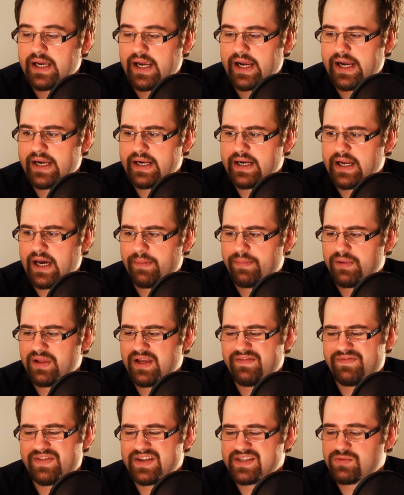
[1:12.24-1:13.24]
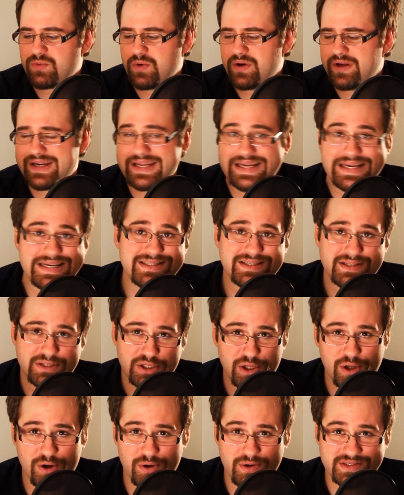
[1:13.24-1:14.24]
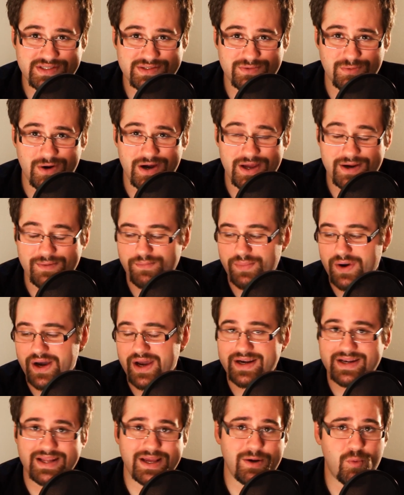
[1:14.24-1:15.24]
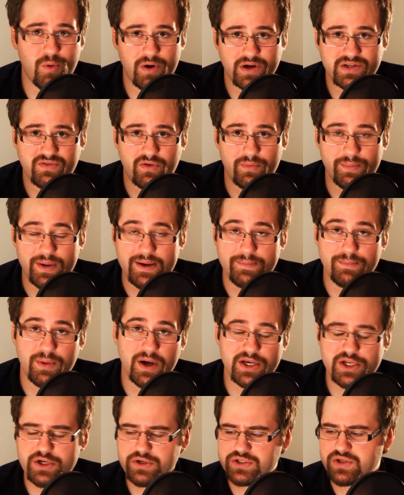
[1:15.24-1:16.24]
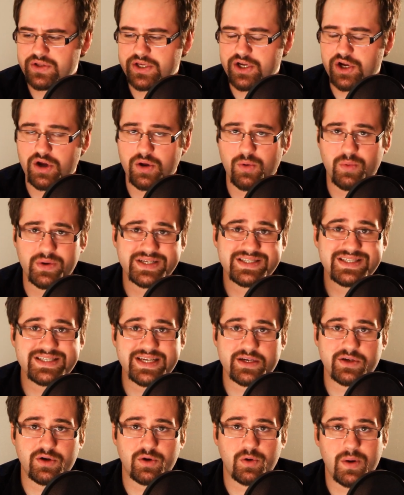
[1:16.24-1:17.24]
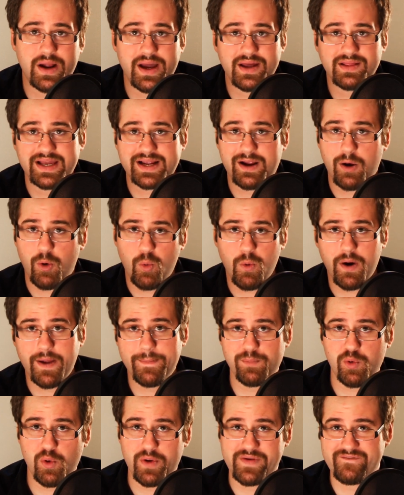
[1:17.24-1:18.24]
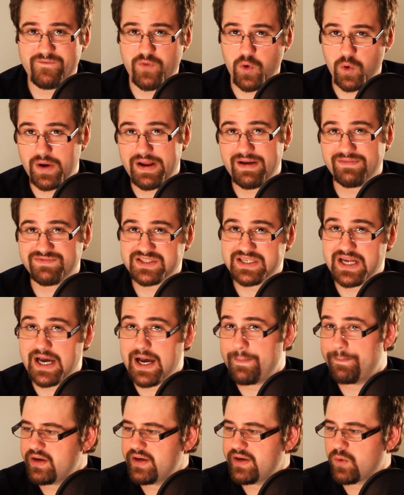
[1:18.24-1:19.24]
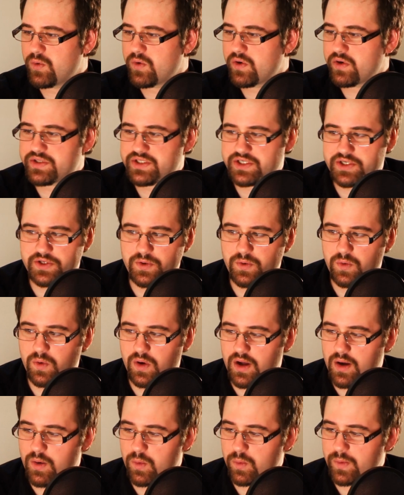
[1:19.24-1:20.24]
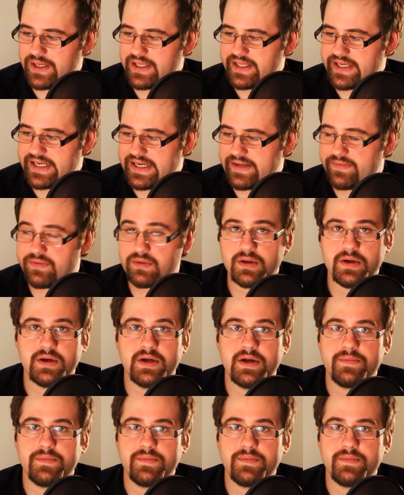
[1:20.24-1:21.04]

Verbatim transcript: And I believe this one isn't the lowest one, but it works for me. But usually you're going to want to stick to around like a 1.4 f-stop in order to really get